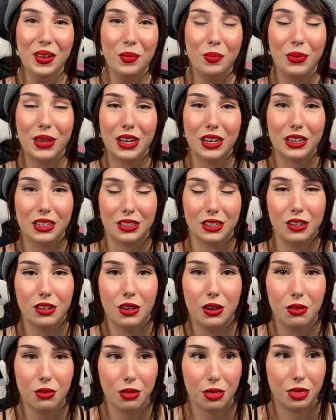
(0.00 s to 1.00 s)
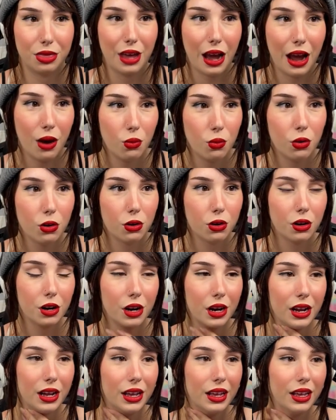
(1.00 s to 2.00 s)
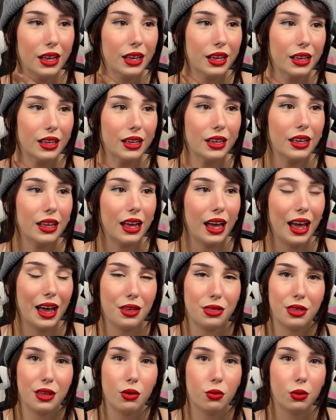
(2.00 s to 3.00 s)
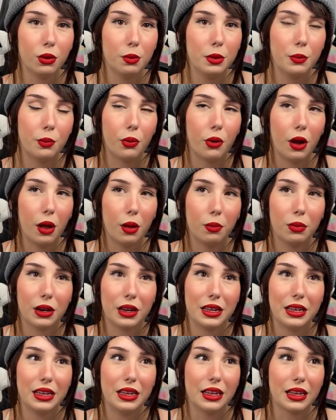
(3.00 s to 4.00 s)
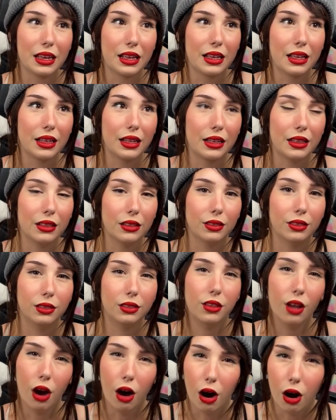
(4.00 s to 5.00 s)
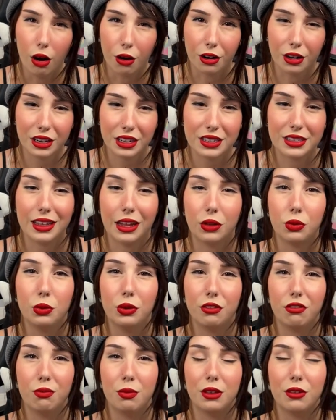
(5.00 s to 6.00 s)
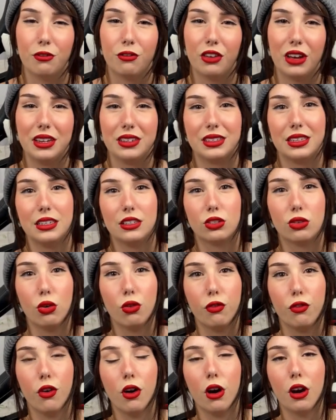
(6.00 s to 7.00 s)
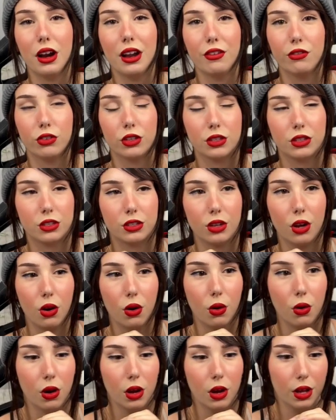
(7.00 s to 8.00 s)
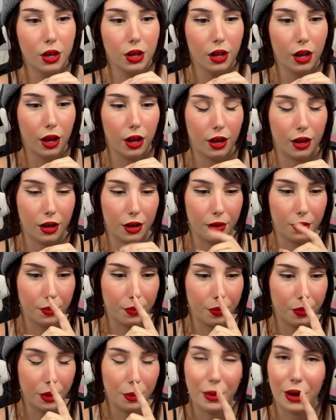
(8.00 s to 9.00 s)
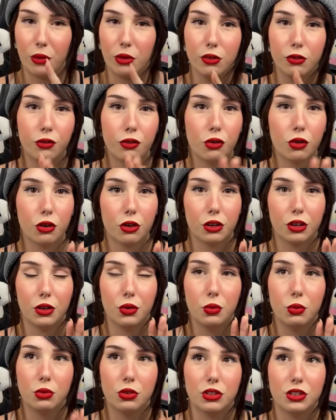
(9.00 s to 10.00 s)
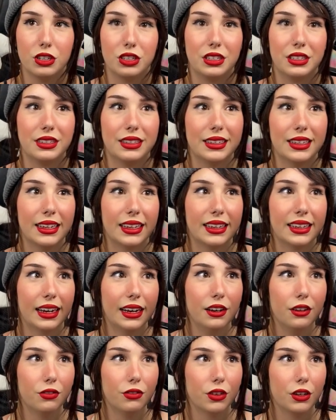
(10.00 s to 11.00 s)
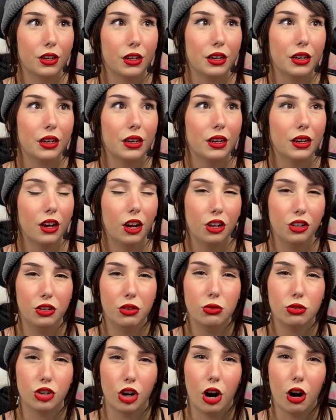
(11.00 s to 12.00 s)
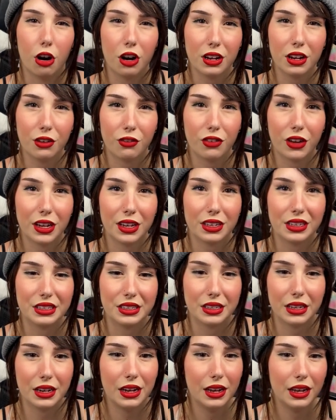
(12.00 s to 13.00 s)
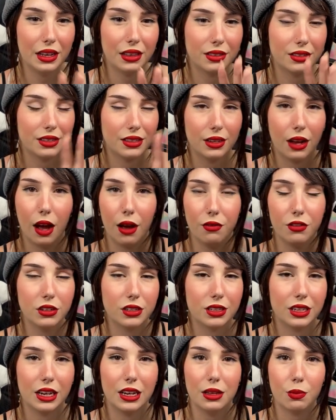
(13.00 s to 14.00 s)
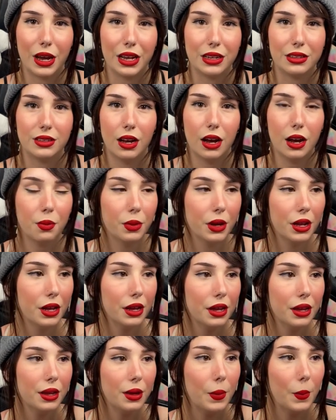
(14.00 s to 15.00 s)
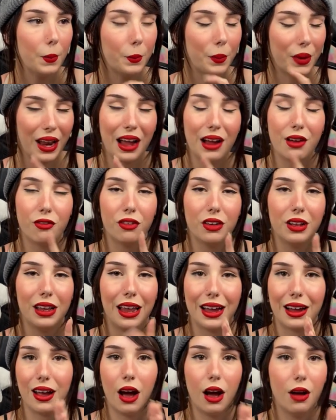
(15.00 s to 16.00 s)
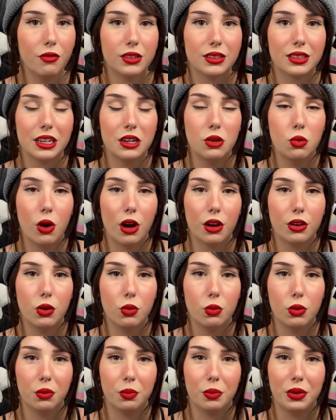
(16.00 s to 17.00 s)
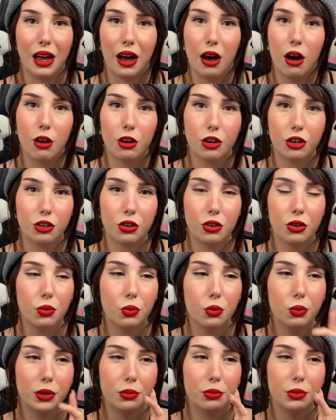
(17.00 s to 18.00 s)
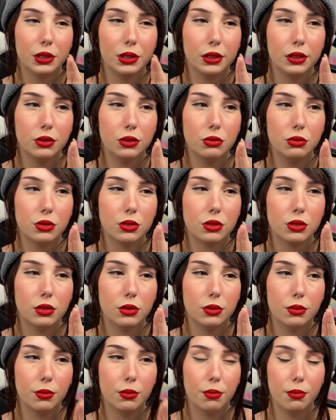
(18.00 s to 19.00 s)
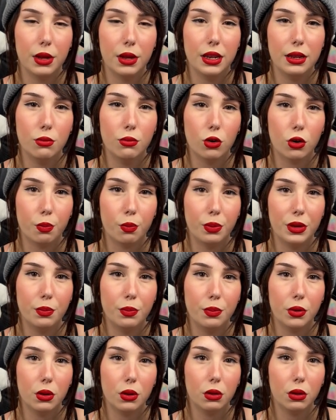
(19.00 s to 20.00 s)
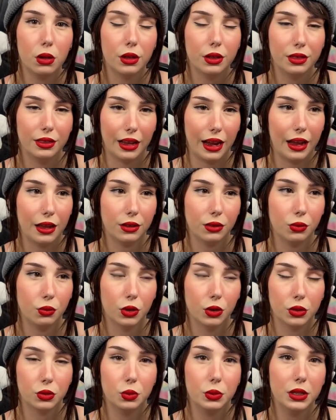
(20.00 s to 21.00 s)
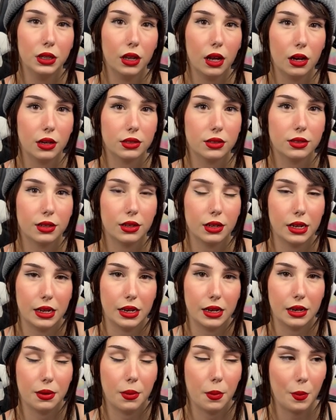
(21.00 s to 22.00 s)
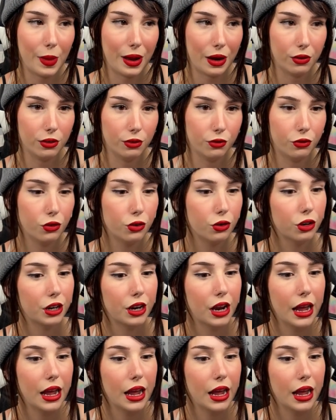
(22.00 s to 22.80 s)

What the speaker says: Because, you know, that war, I think, will be probably the hardest that we've been facing so far. Even so, Marineford was kind of a huge arc, if I can say. It's obviously in my top. But I feel like, obviously, Wano will be harder. We will lose many more people than what we lost in Marineford.